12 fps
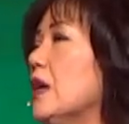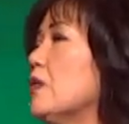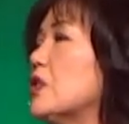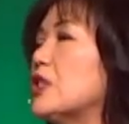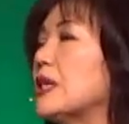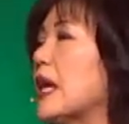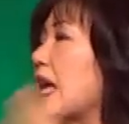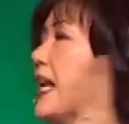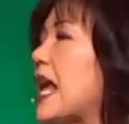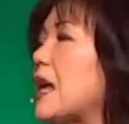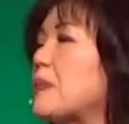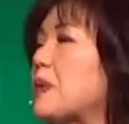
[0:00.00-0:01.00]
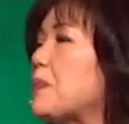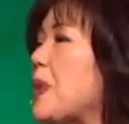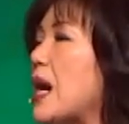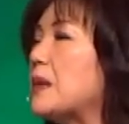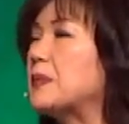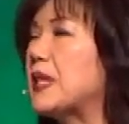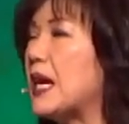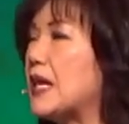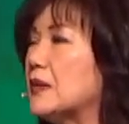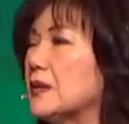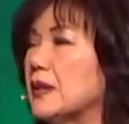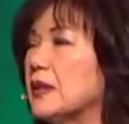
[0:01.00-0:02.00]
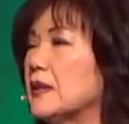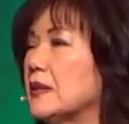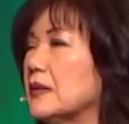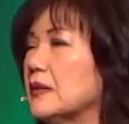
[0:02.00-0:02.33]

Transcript: it, was, it had been bombed out.